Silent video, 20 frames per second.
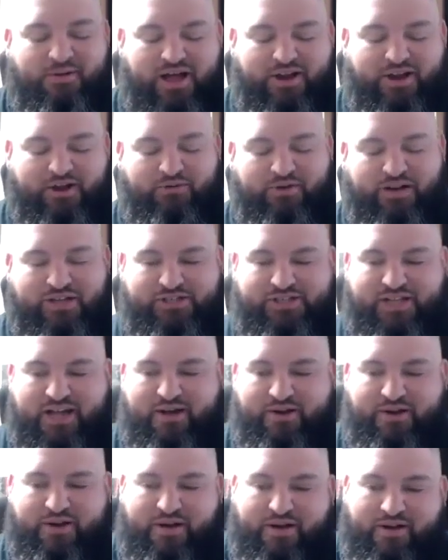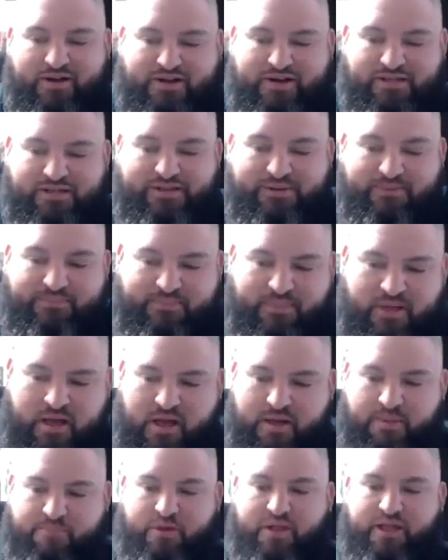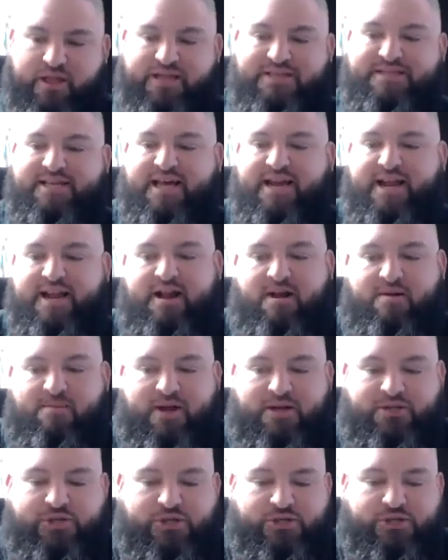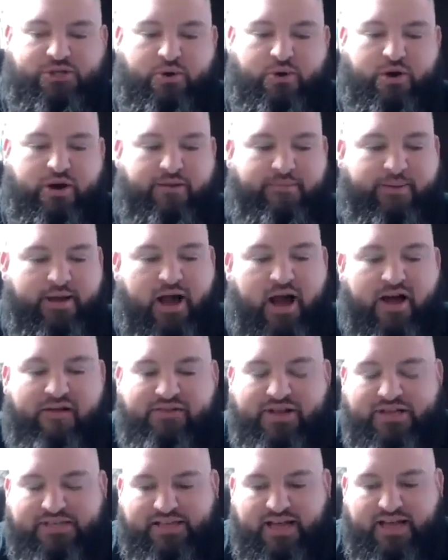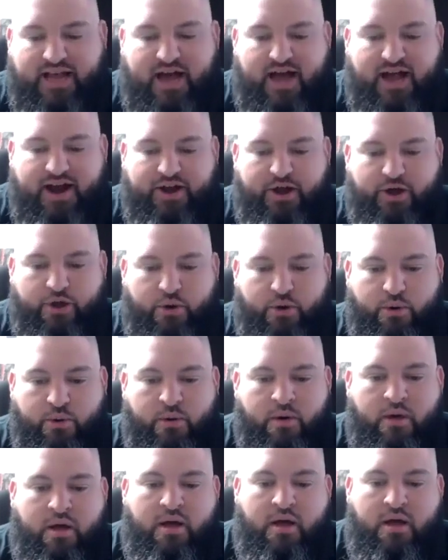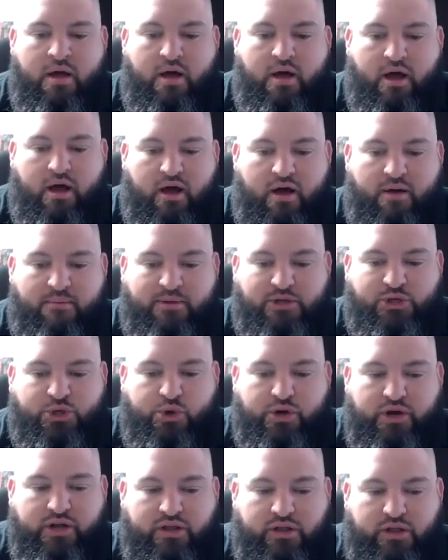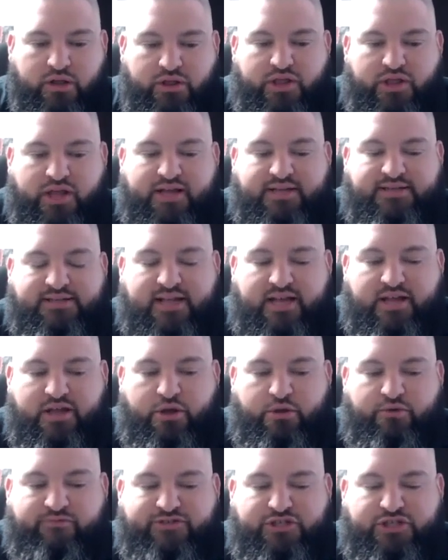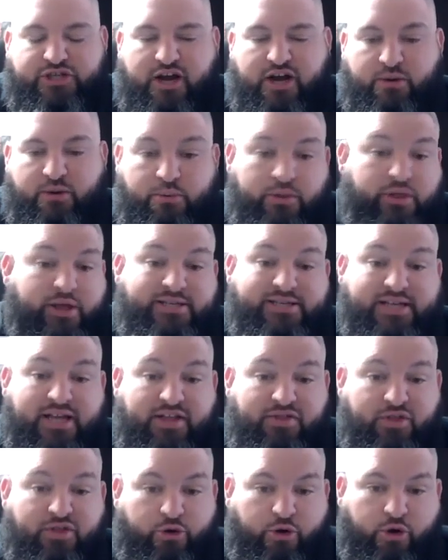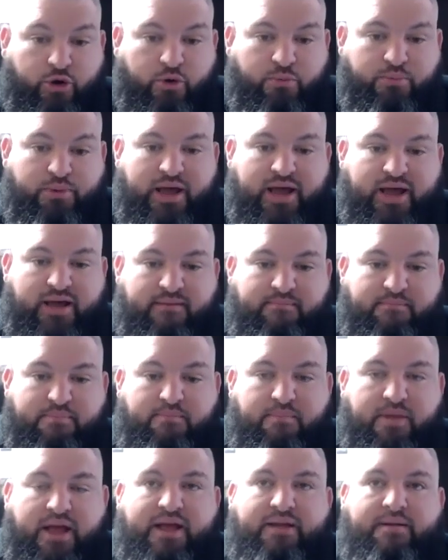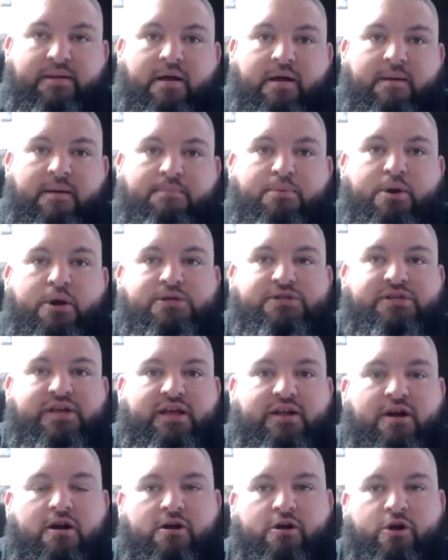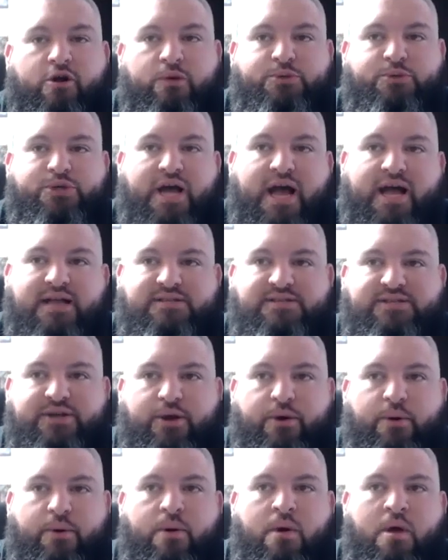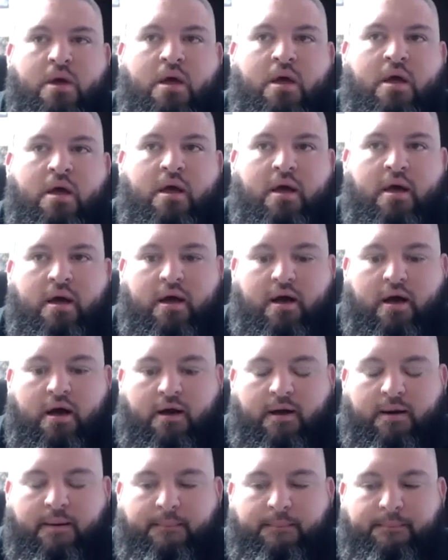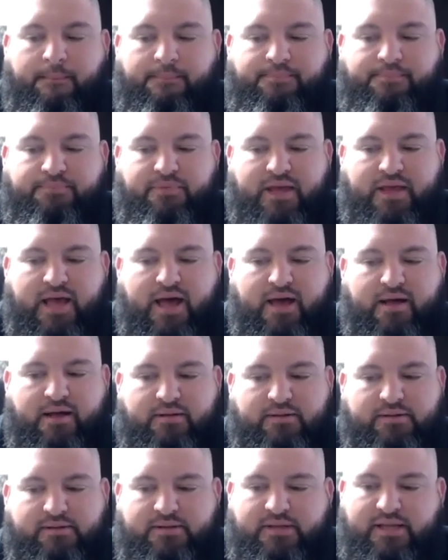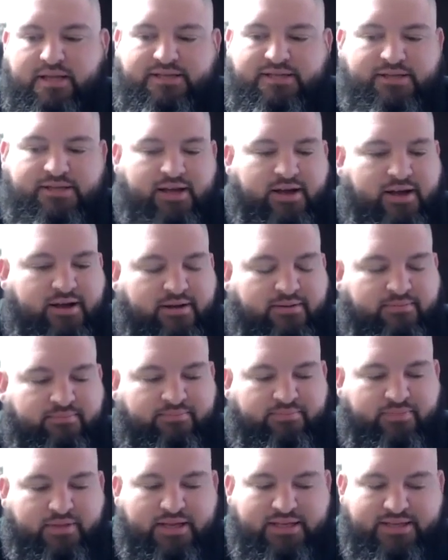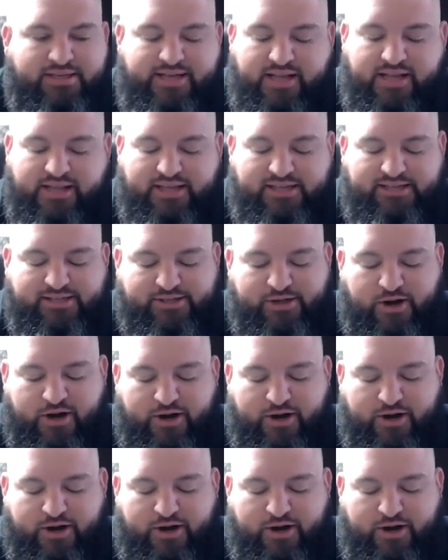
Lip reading: glad you reached out because I'm really excited to hear about your story. I mean, obviously, I know a majority of the things that you've shared with us in the group and personally in our group chat. So, um, yeah, let's uh let's get this